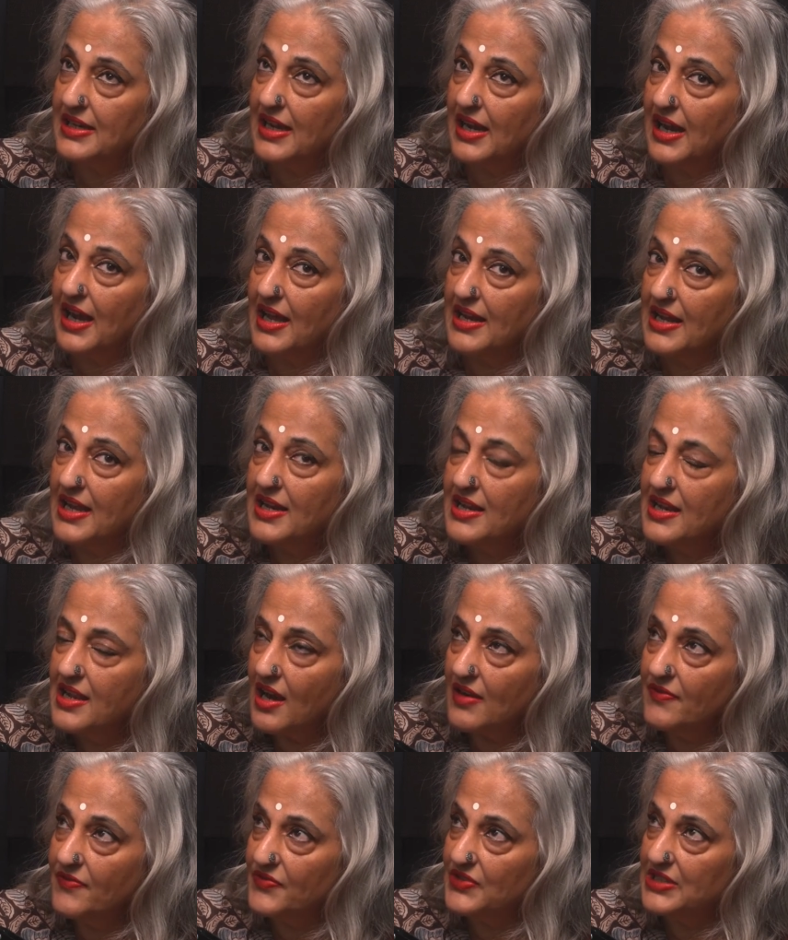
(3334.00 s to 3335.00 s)
And I
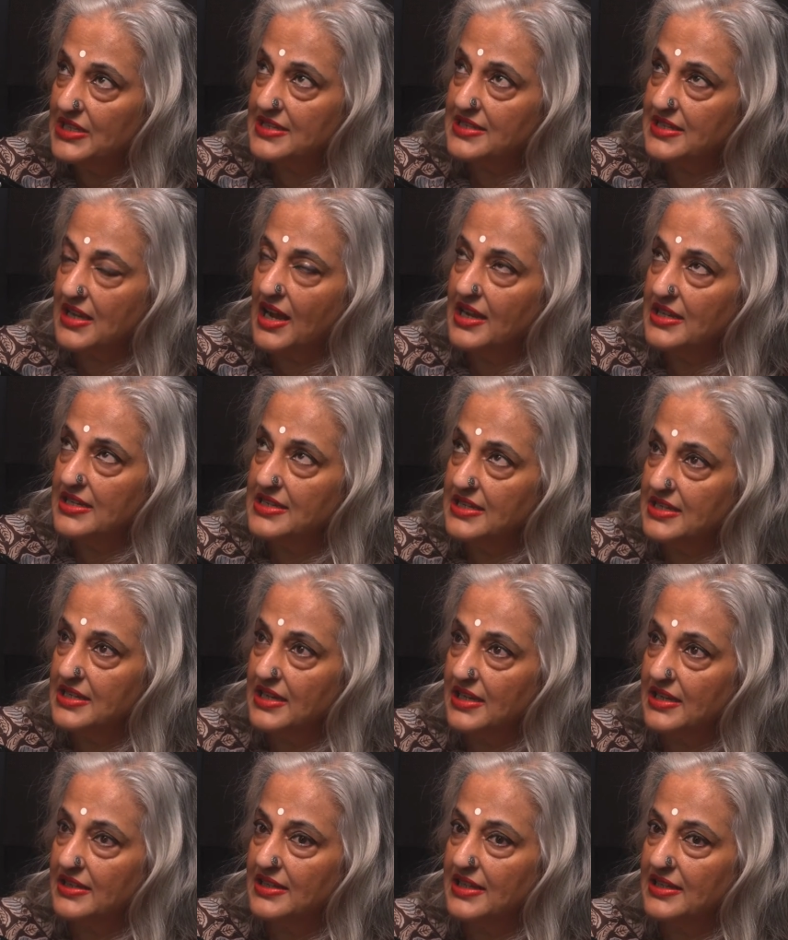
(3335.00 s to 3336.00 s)
love this
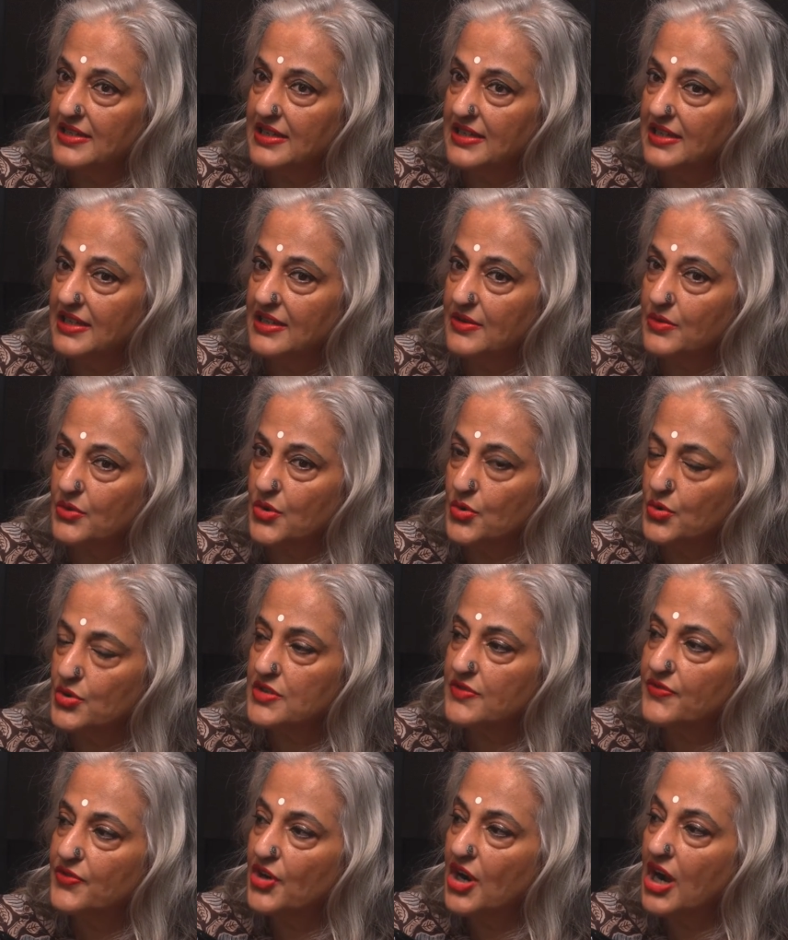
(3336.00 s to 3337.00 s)
idea that it goes
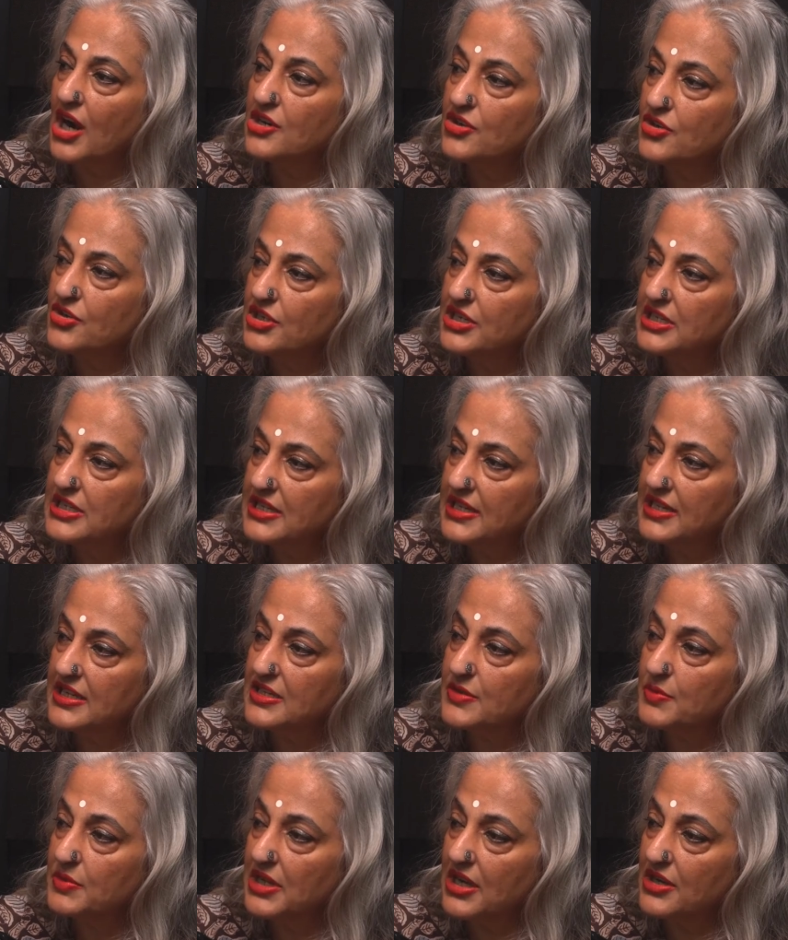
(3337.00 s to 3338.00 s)
for 100
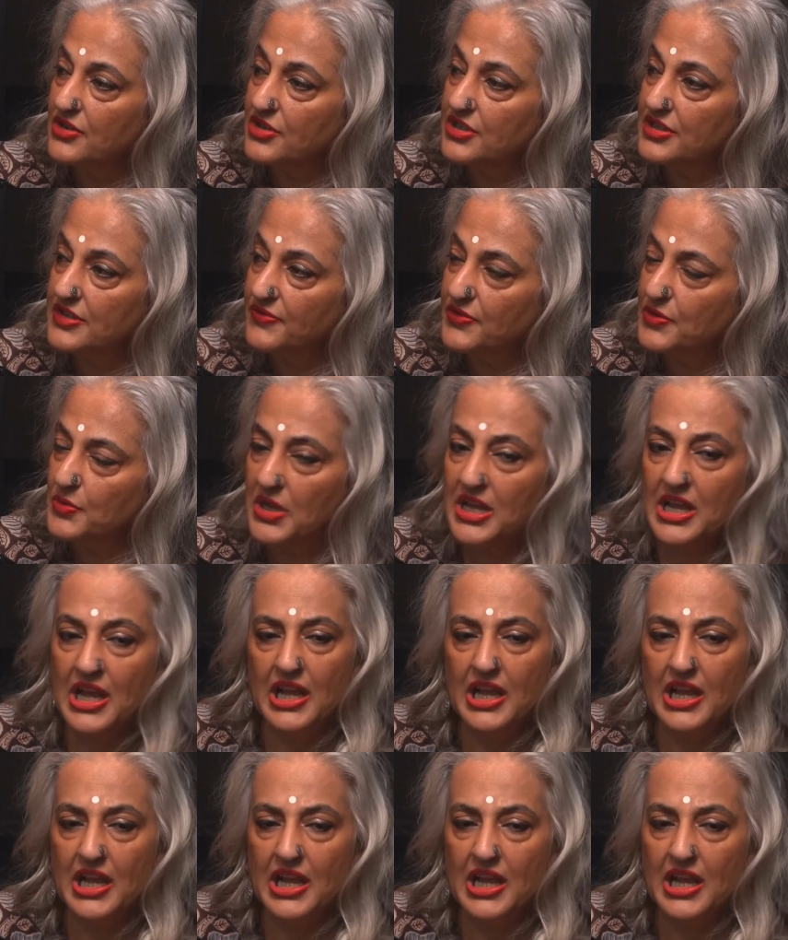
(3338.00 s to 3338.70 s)
days with 100 different.